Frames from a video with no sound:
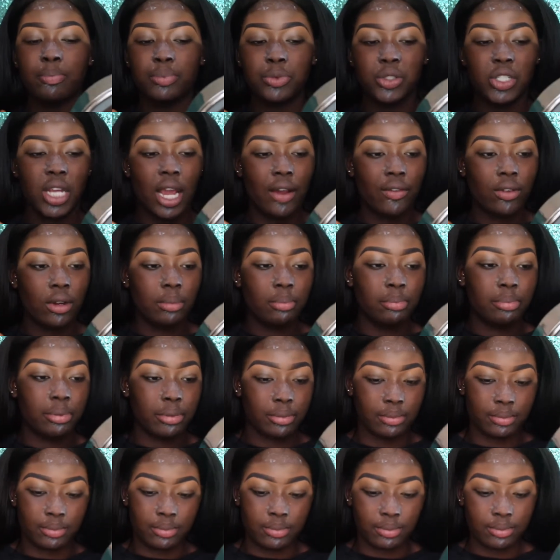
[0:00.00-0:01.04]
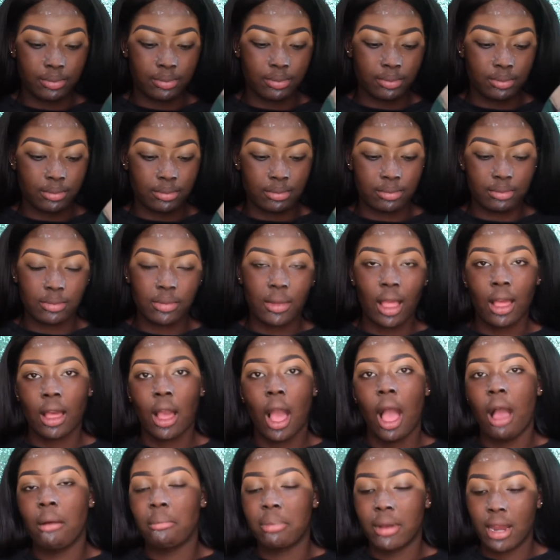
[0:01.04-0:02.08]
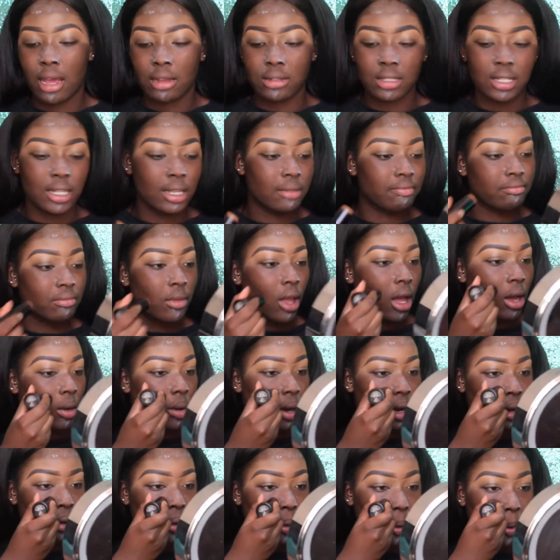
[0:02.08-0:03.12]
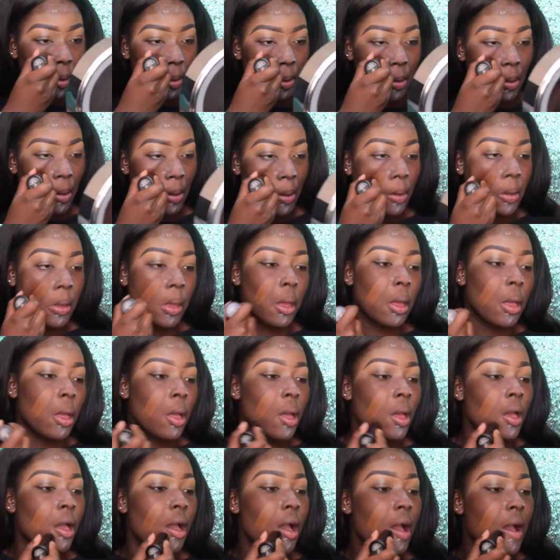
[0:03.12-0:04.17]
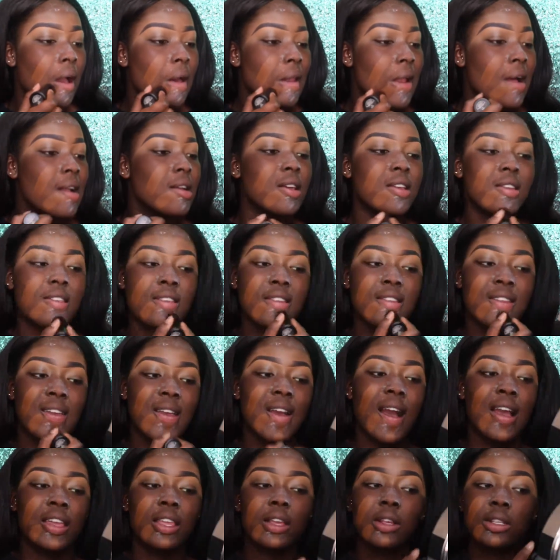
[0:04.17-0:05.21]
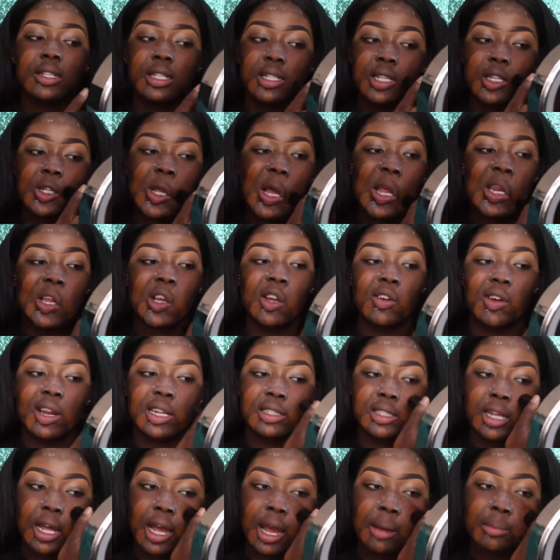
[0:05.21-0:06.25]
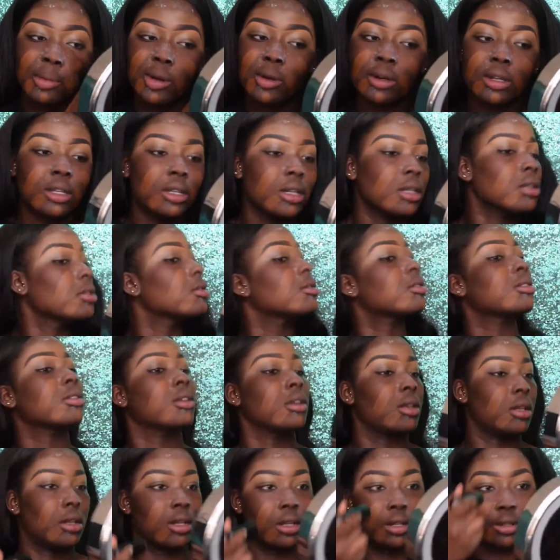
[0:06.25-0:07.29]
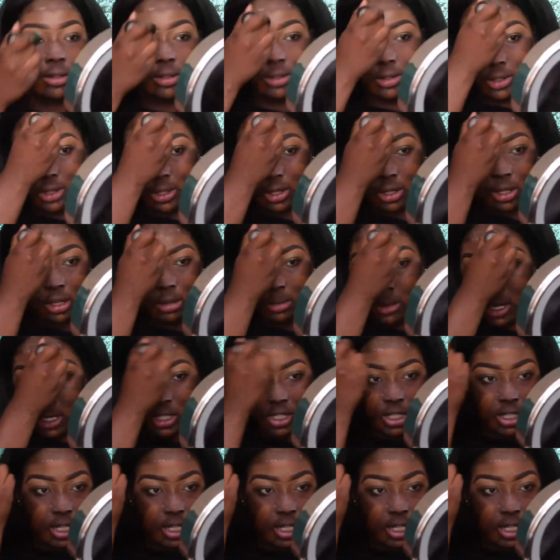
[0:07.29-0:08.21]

Cherub, can't pronounce it, oh well. And I use this as a colour corrector. I'm not going to use too much